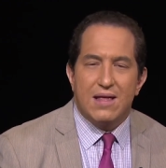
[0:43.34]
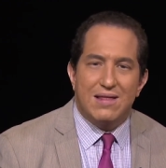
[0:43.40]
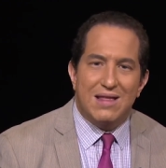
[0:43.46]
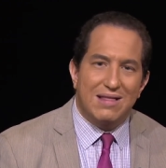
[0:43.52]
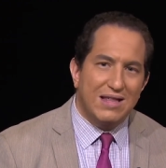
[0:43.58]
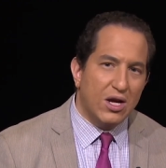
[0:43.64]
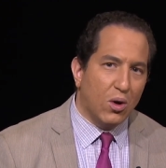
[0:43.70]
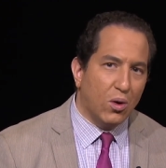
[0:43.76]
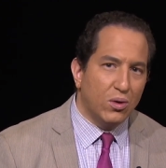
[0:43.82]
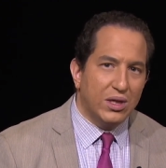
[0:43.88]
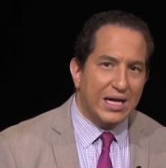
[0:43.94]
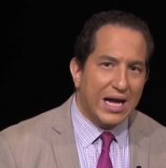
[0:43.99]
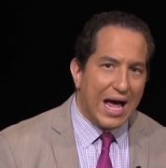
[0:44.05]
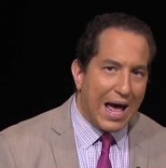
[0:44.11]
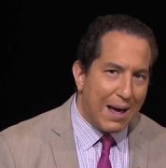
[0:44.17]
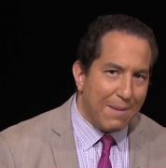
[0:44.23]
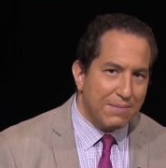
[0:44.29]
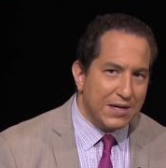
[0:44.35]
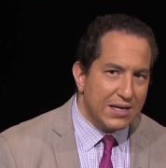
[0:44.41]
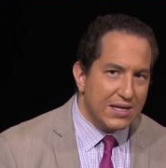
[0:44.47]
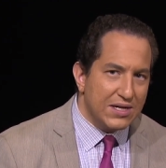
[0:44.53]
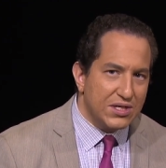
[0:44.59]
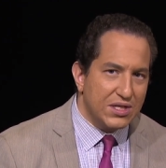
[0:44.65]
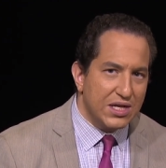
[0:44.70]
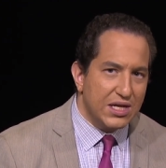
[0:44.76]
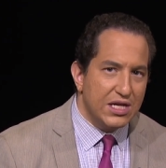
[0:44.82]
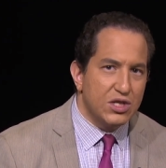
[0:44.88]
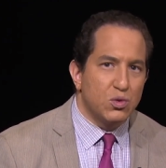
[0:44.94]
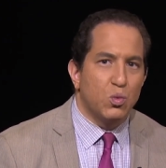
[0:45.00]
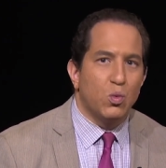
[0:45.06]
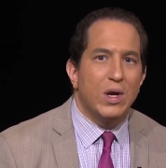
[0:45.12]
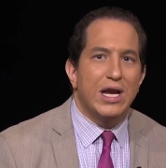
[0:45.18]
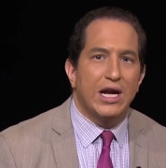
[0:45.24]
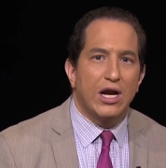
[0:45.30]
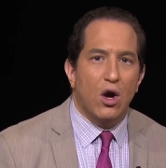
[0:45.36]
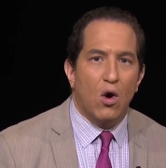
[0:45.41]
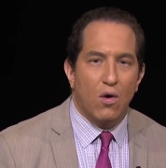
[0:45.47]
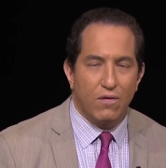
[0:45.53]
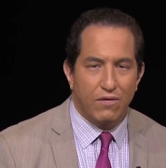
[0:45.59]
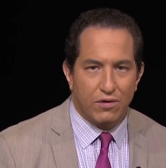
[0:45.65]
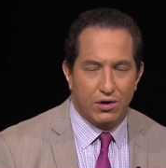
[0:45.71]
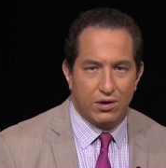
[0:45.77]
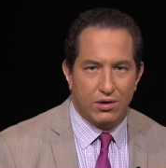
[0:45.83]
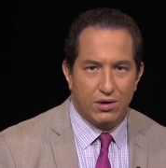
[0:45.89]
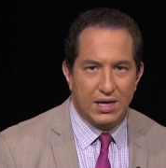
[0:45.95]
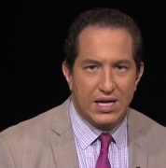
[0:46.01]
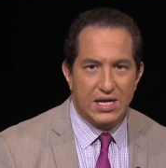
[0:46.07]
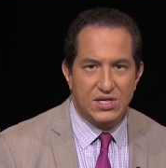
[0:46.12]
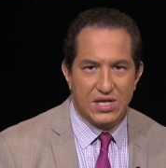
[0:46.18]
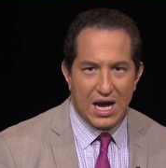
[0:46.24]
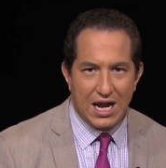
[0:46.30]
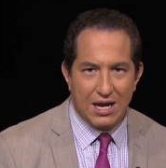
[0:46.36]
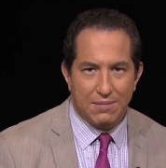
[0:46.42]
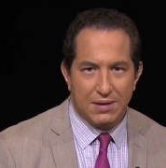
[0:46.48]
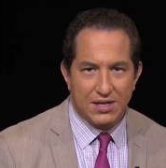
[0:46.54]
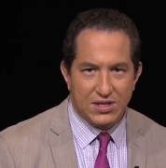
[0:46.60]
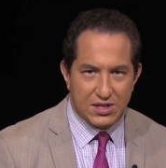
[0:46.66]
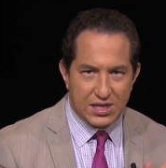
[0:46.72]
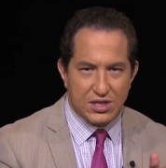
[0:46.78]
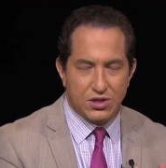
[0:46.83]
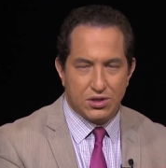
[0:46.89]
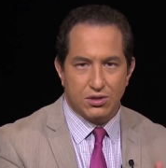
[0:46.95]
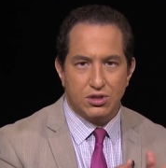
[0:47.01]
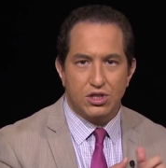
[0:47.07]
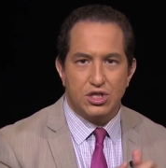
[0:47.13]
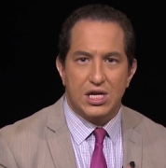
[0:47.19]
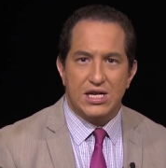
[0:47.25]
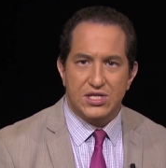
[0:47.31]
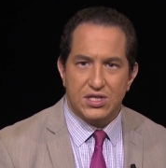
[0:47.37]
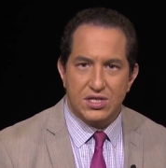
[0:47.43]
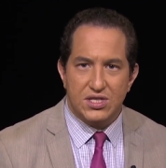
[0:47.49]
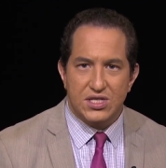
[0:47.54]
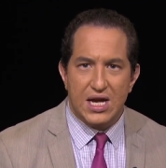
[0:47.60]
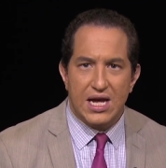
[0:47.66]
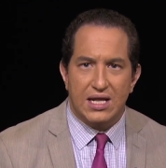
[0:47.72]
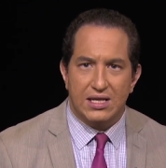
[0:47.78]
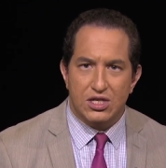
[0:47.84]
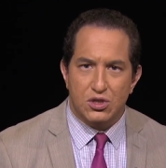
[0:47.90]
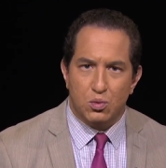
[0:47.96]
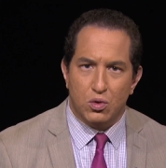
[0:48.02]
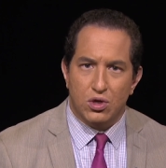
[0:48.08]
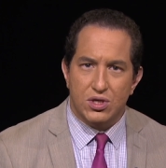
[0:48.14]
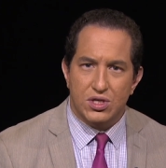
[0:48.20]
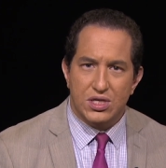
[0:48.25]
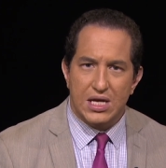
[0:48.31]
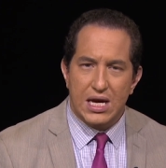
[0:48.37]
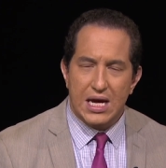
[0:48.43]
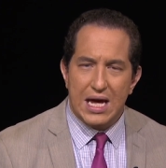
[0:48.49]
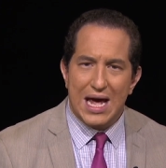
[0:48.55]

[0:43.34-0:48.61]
that the only happiness is winning over his enemies. These are Jason Stanley's words.